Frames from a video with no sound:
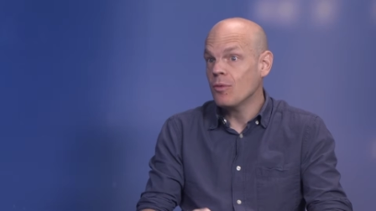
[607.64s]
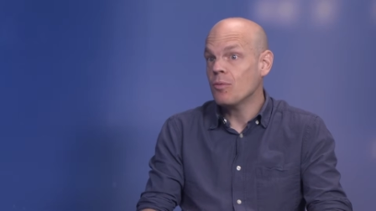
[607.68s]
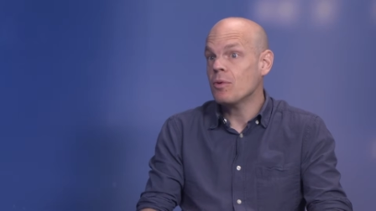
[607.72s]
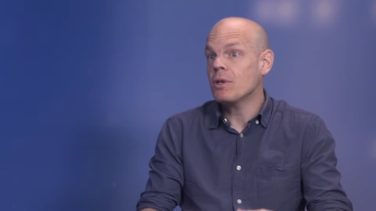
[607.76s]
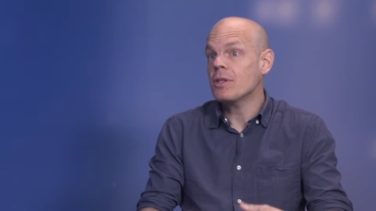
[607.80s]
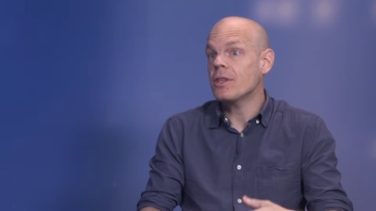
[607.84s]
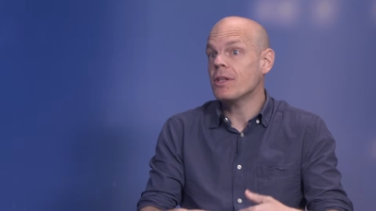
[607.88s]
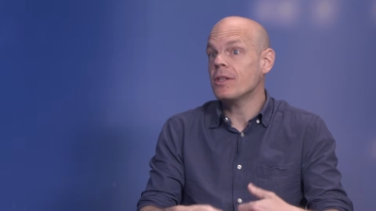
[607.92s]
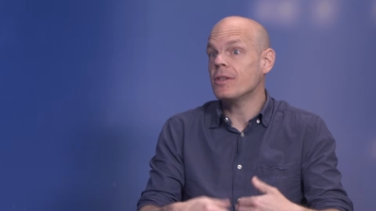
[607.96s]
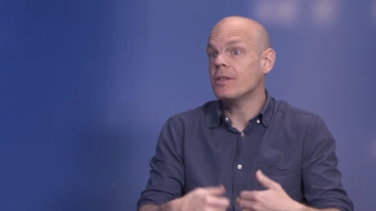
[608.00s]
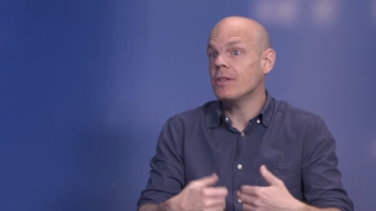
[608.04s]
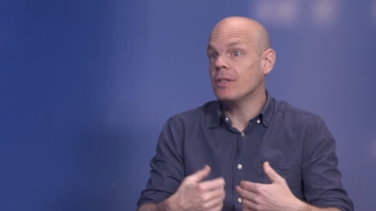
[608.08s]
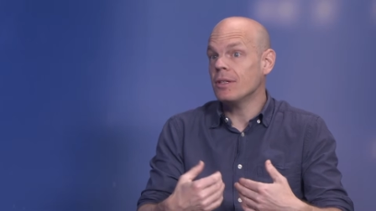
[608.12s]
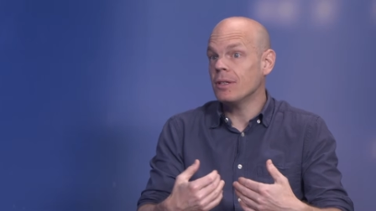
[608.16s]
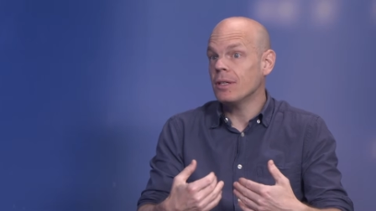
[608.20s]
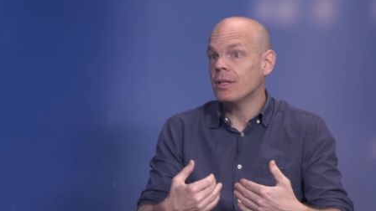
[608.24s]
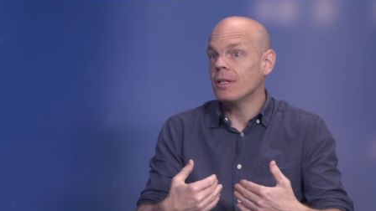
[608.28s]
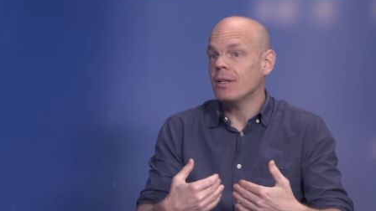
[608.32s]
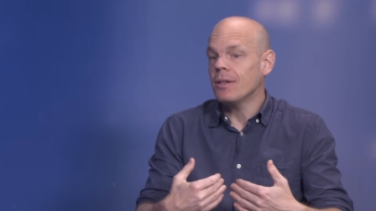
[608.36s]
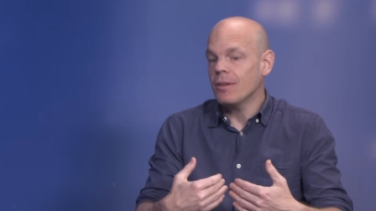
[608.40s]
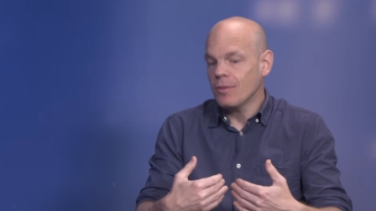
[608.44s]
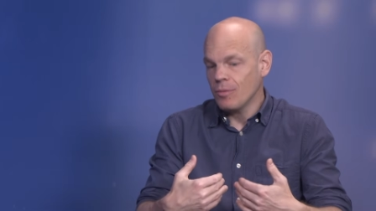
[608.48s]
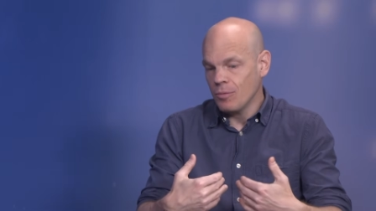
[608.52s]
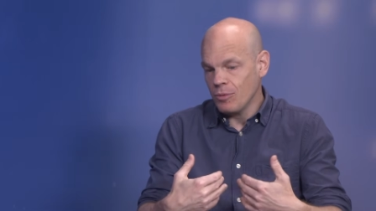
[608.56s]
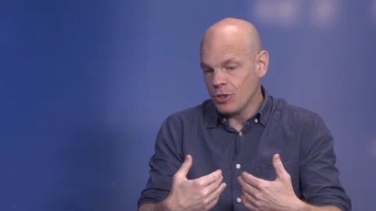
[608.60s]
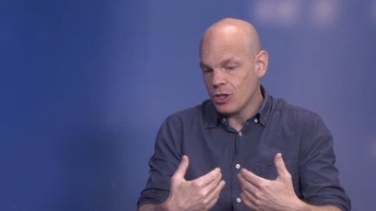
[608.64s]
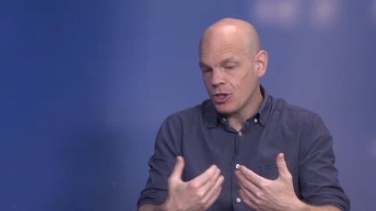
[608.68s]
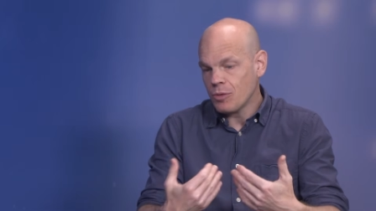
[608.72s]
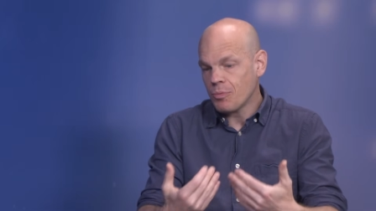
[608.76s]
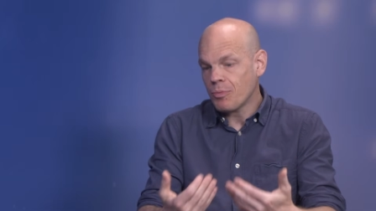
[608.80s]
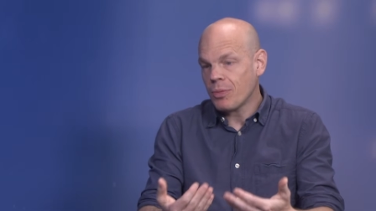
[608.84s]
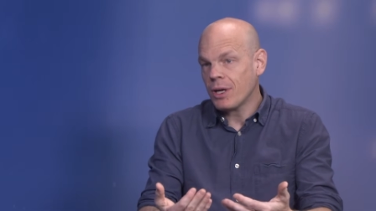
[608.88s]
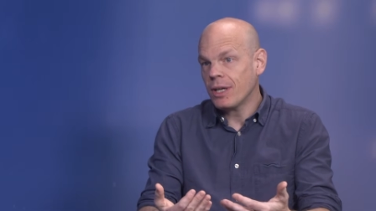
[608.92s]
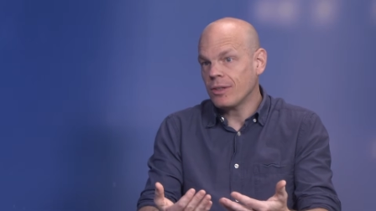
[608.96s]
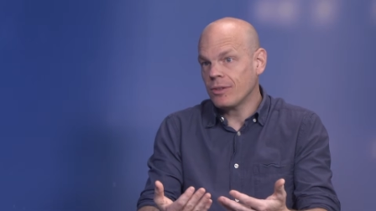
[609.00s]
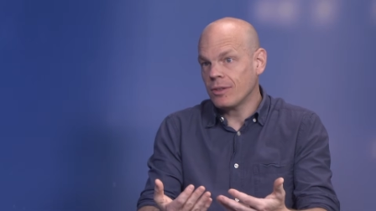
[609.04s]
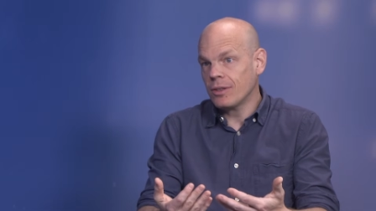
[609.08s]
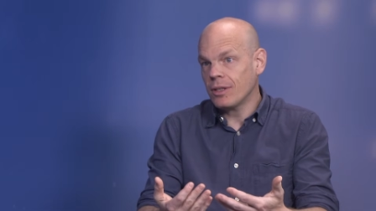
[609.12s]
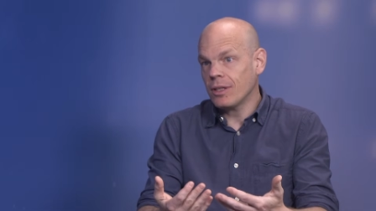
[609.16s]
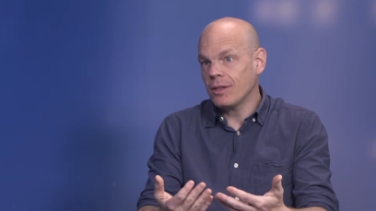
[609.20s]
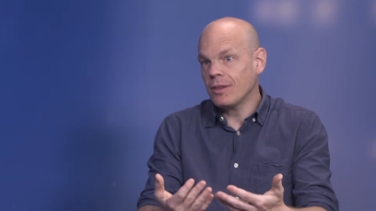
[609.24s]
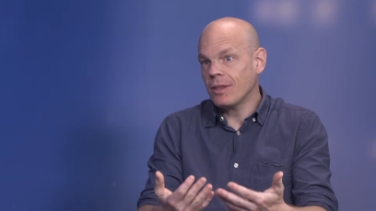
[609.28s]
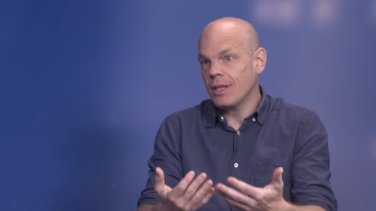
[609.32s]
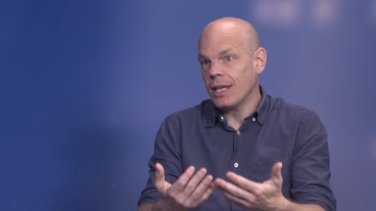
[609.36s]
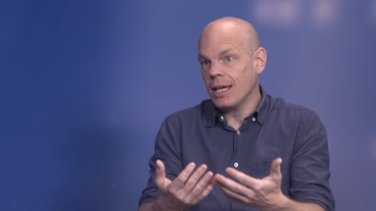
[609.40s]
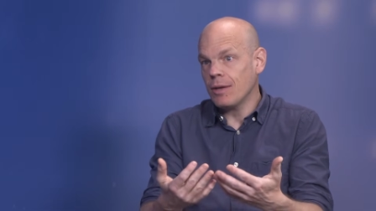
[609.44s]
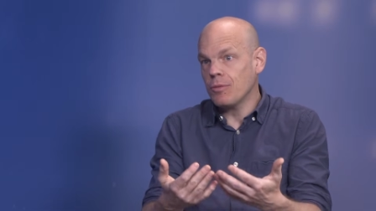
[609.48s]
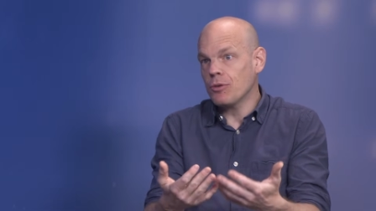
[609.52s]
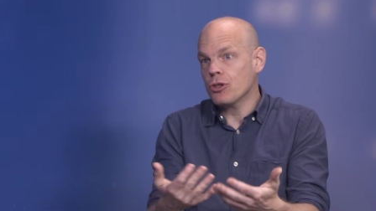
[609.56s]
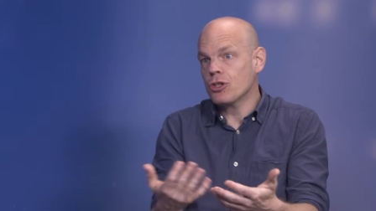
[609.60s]
whether which
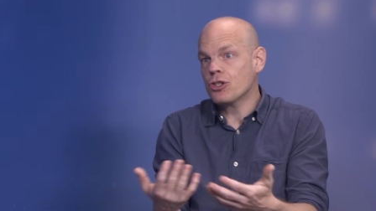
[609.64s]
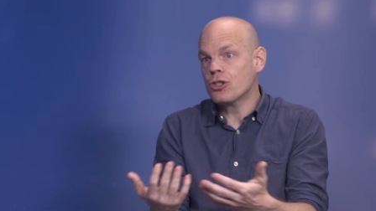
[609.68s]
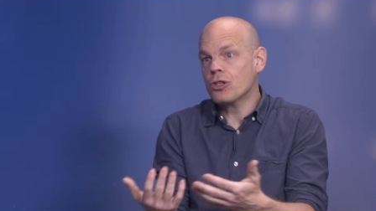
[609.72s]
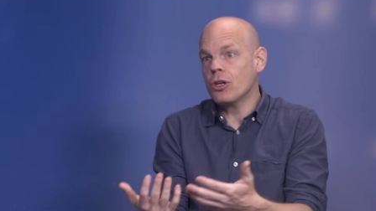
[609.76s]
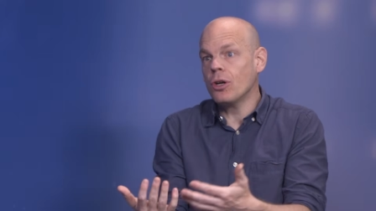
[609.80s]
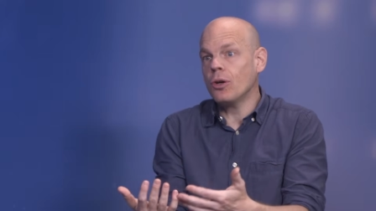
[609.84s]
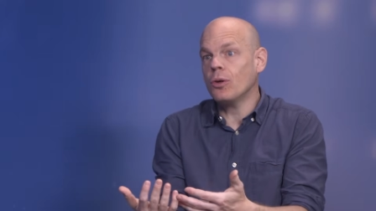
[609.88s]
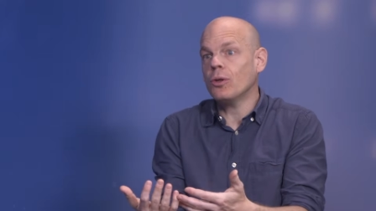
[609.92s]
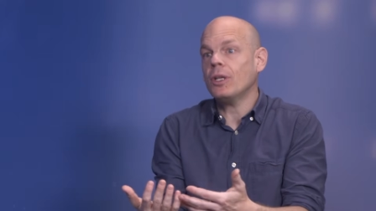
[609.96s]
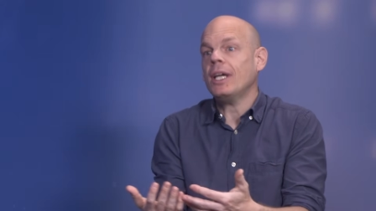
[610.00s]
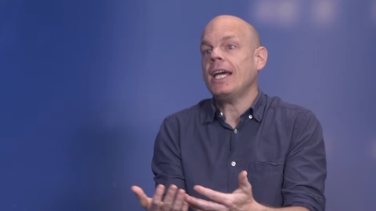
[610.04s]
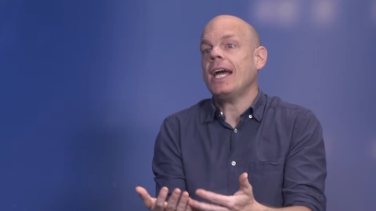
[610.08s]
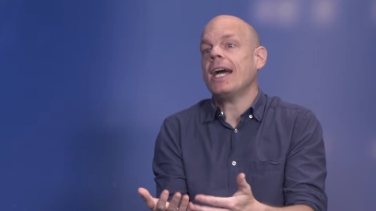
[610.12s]
precedent they were shown